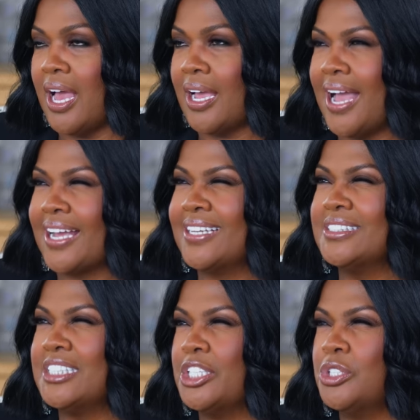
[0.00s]
I, I
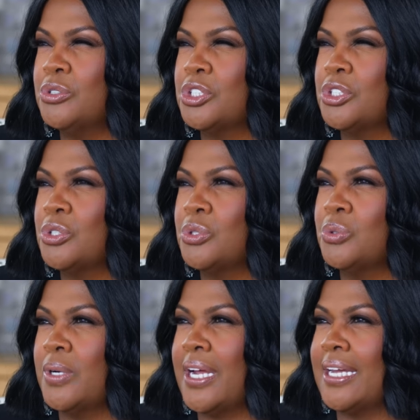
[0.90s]
continue to do
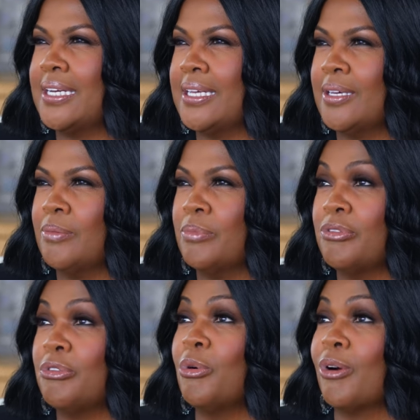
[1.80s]
what I did
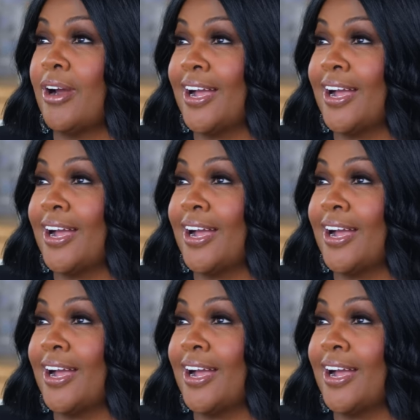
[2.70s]
before